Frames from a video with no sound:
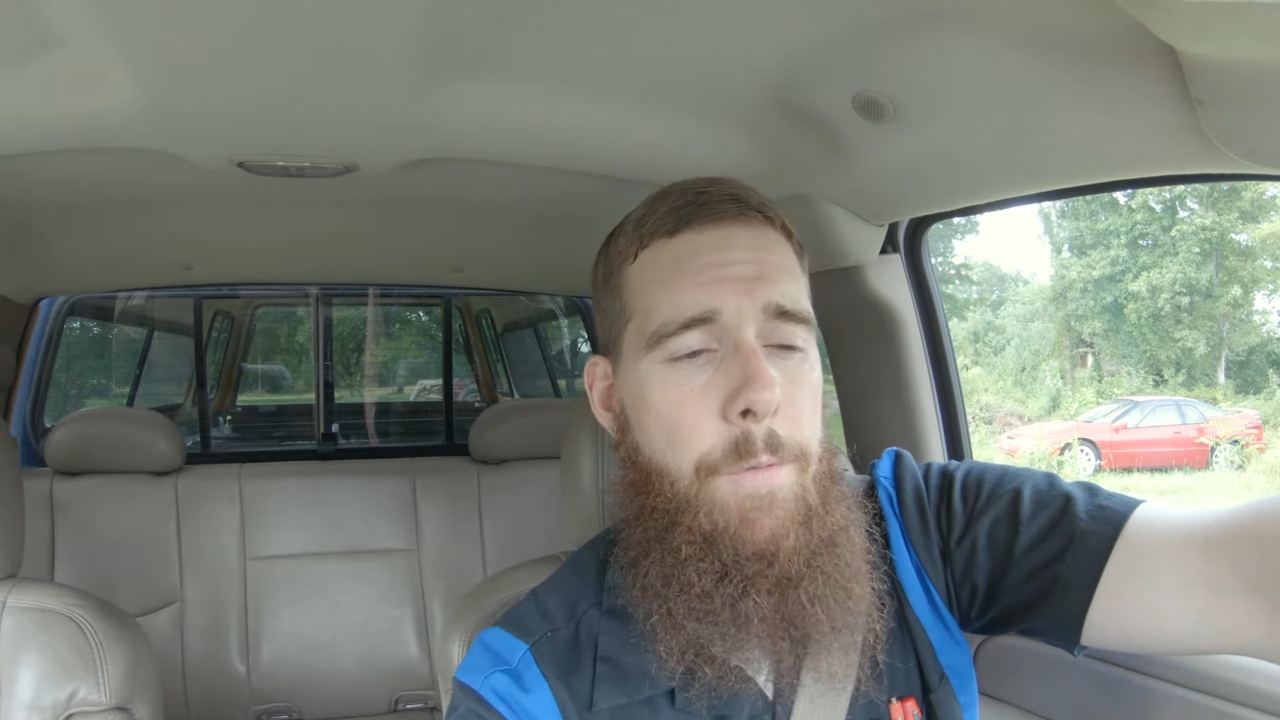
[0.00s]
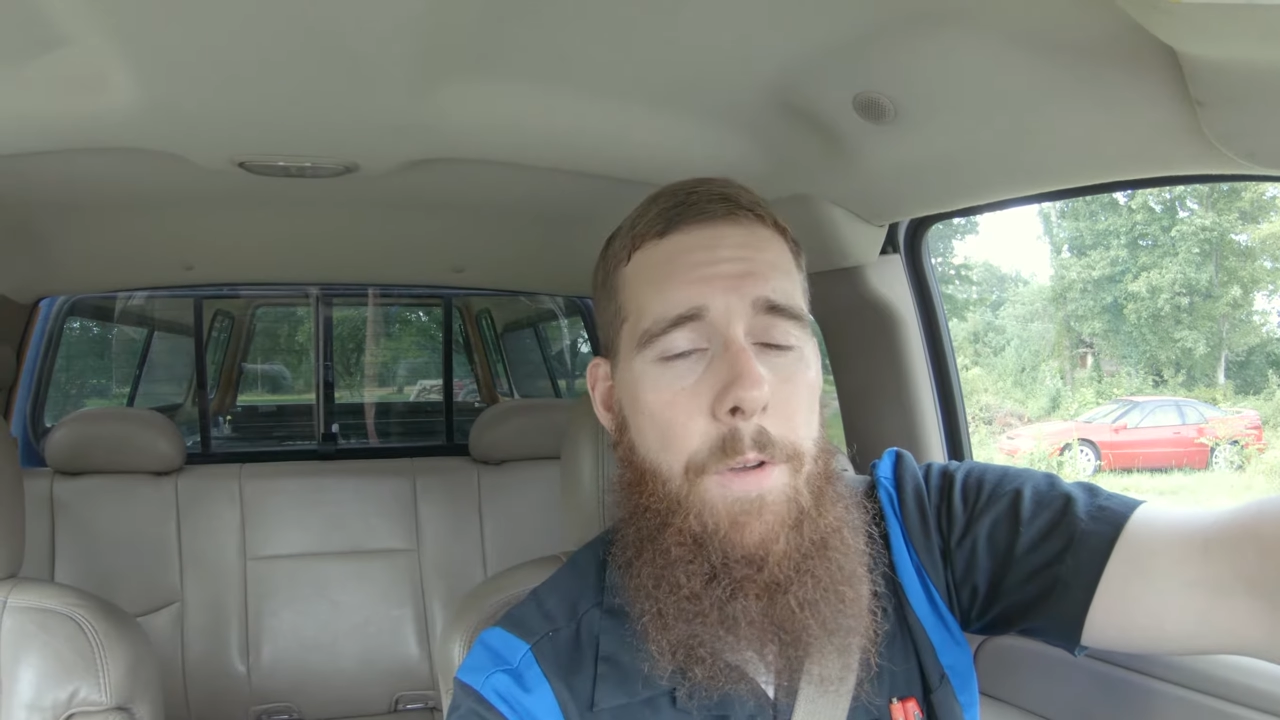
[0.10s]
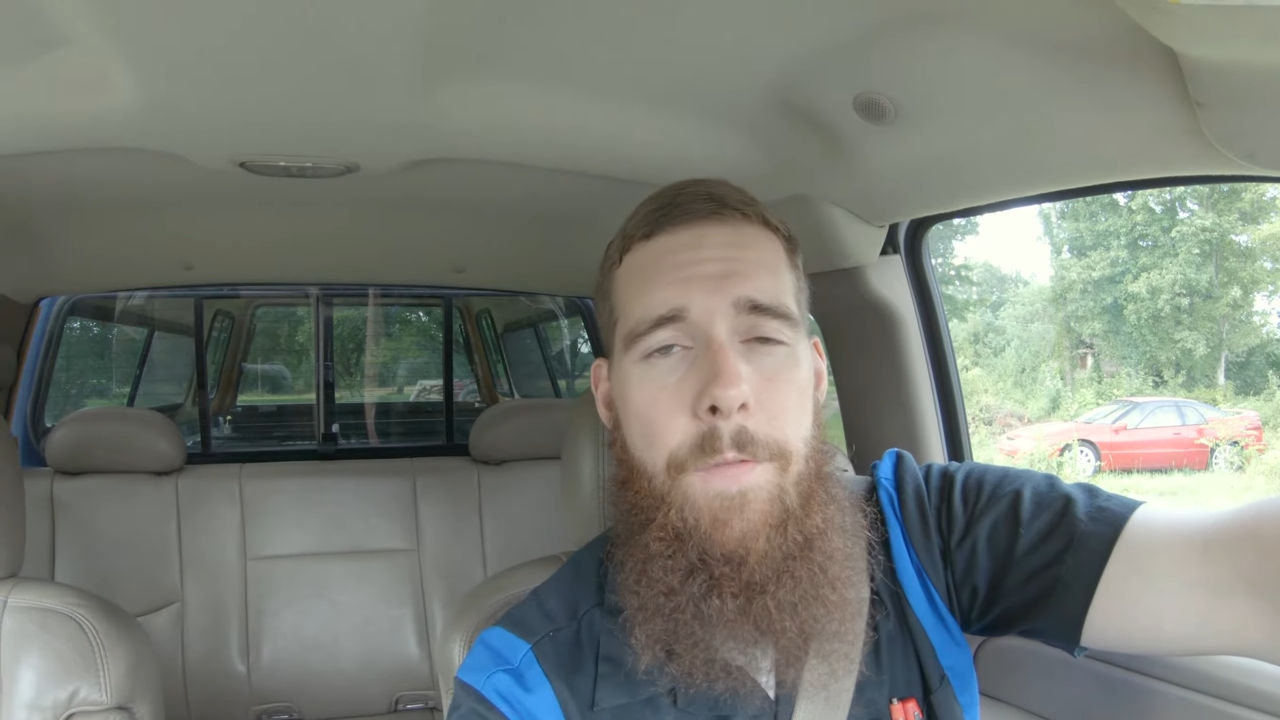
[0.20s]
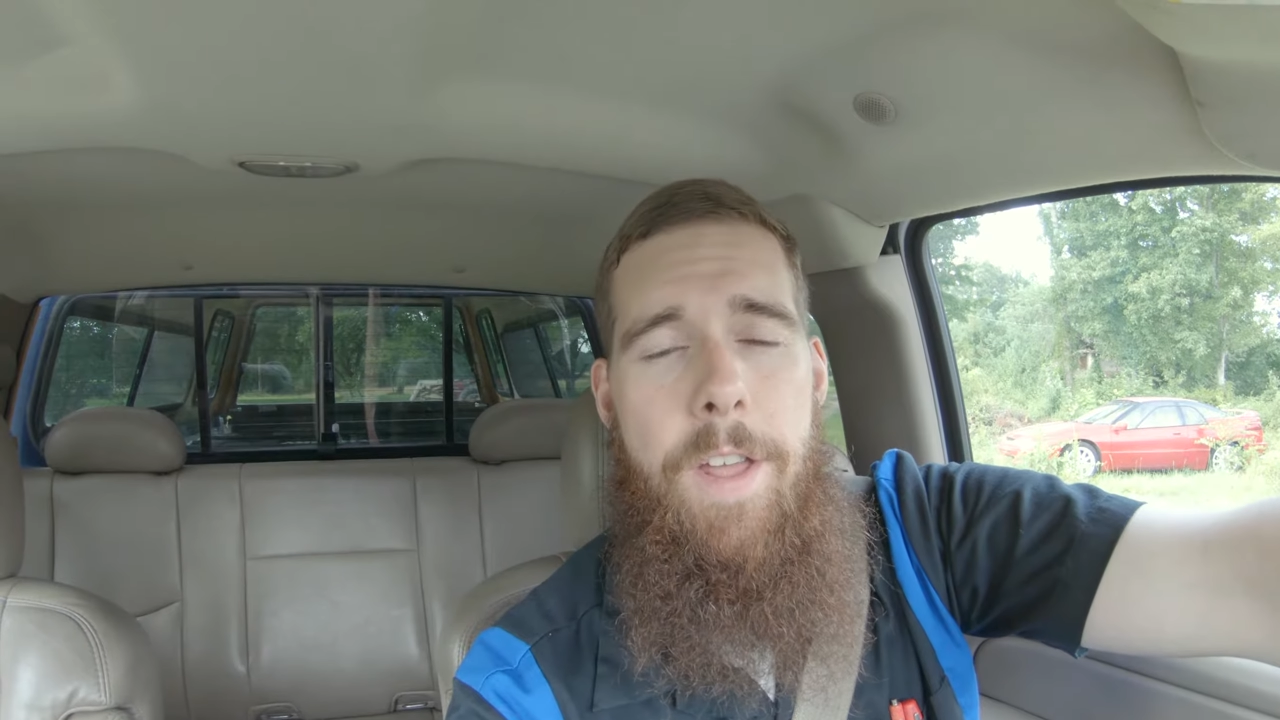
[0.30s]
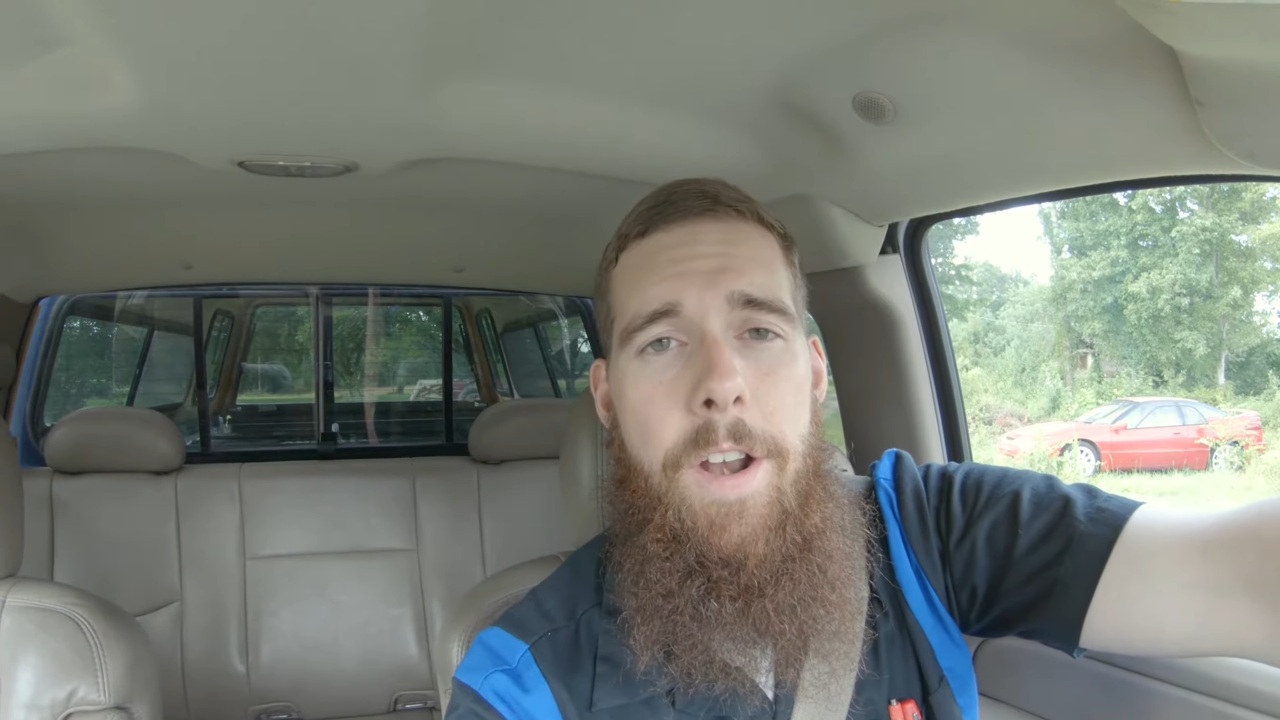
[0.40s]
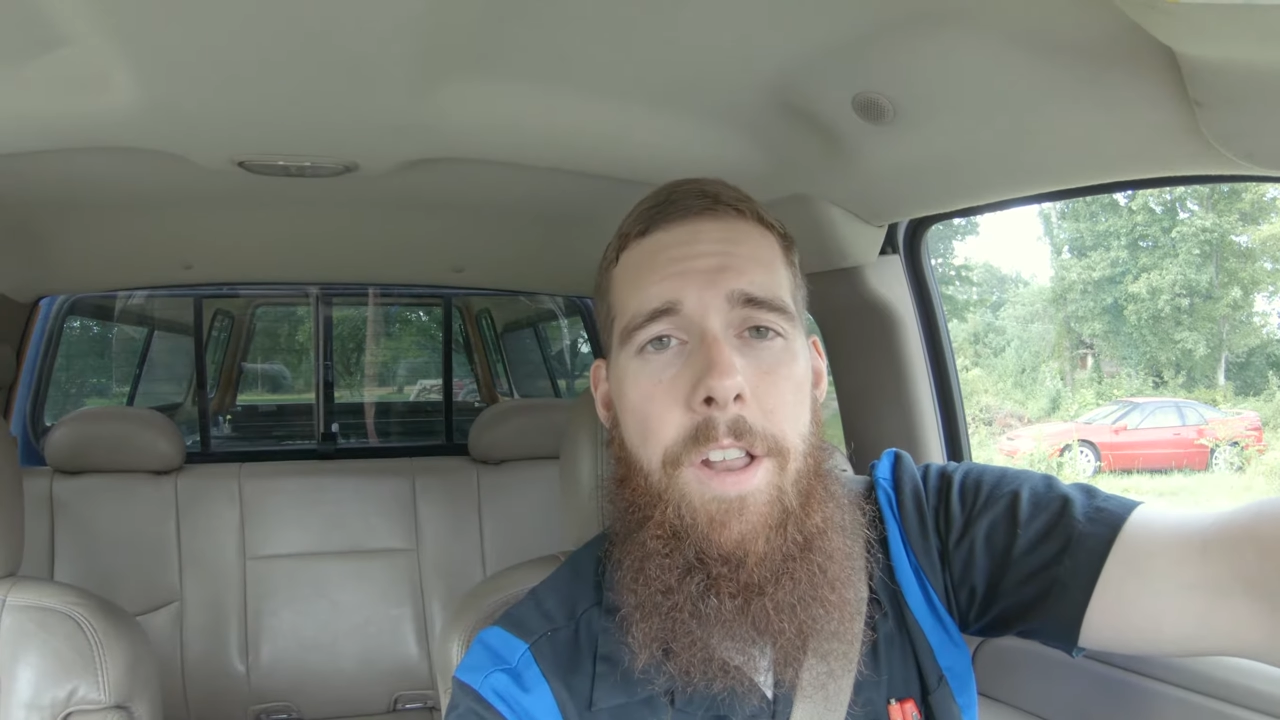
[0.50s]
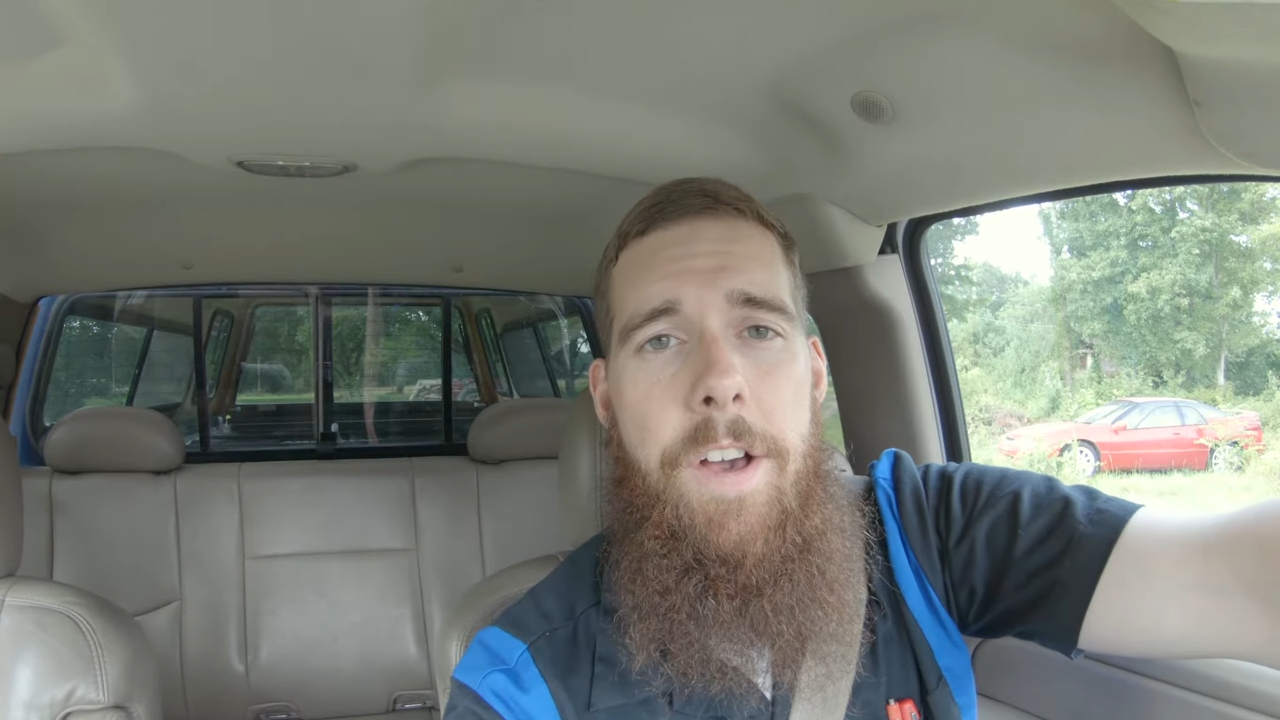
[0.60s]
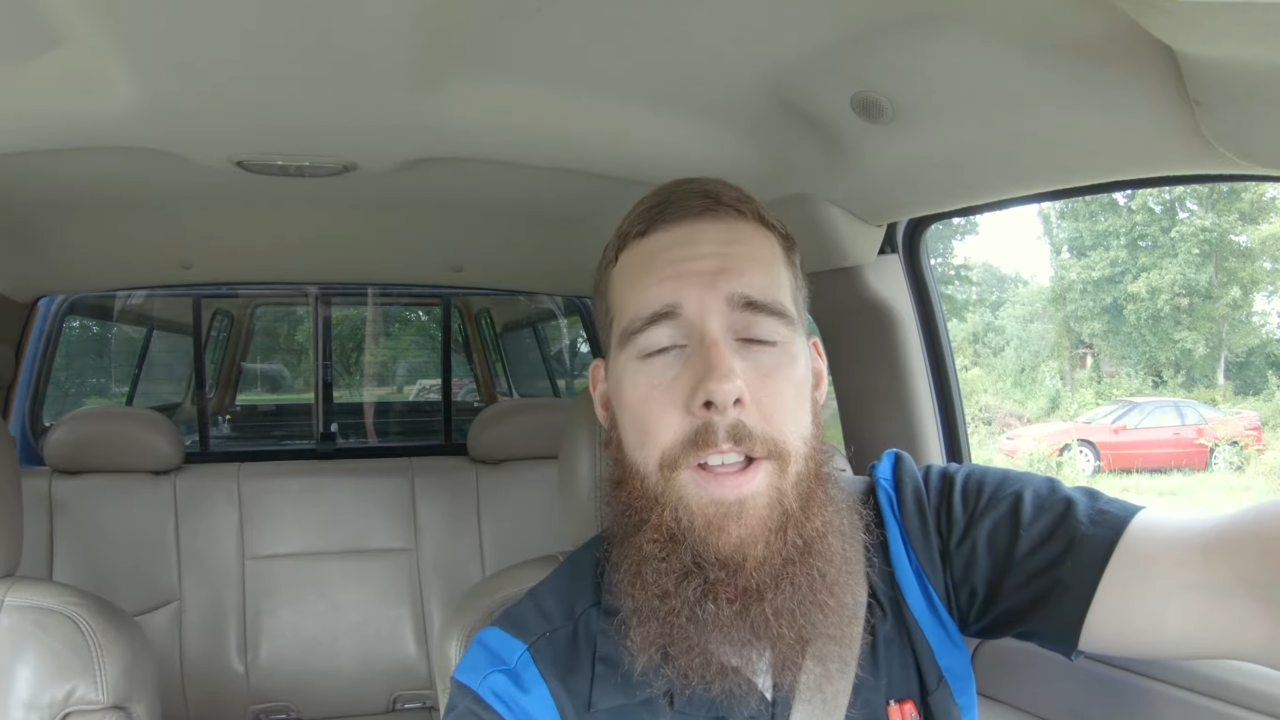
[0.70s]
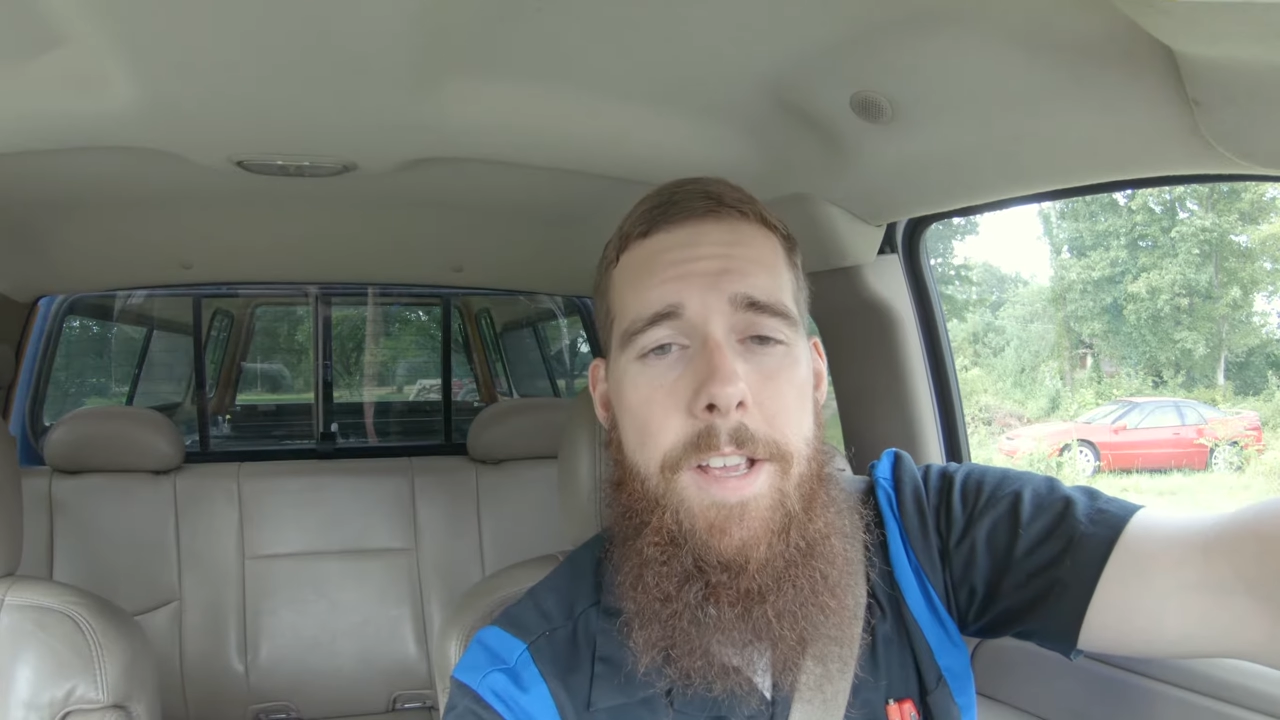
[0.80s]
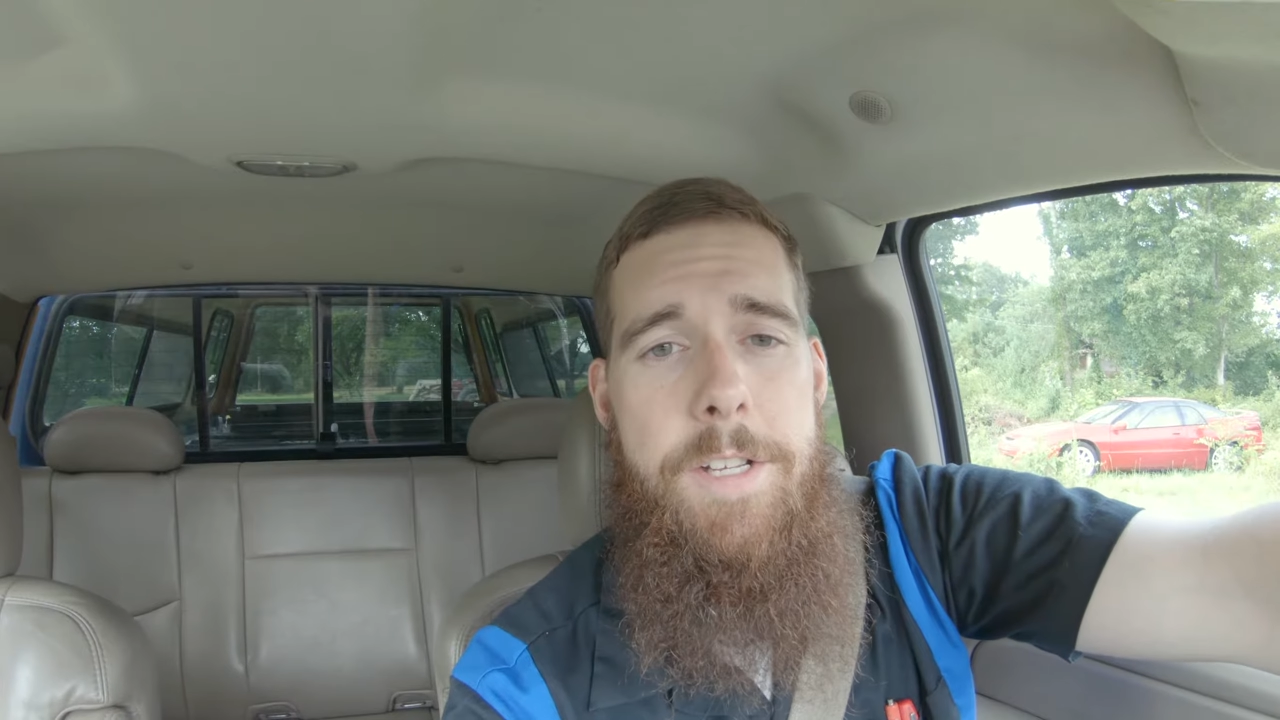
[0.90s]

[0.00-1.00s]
within luck,